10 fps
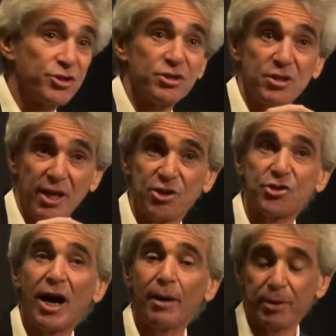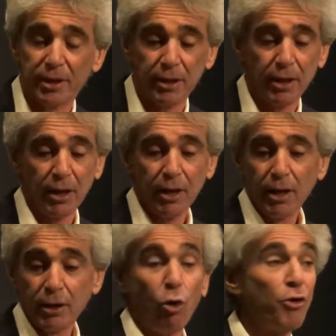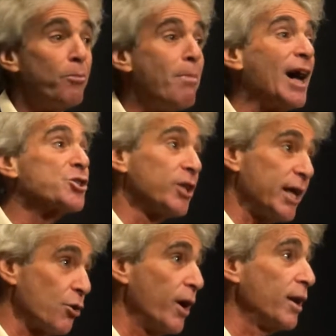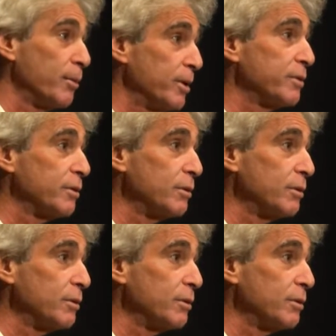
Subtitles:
is today's topic, called the modulator element,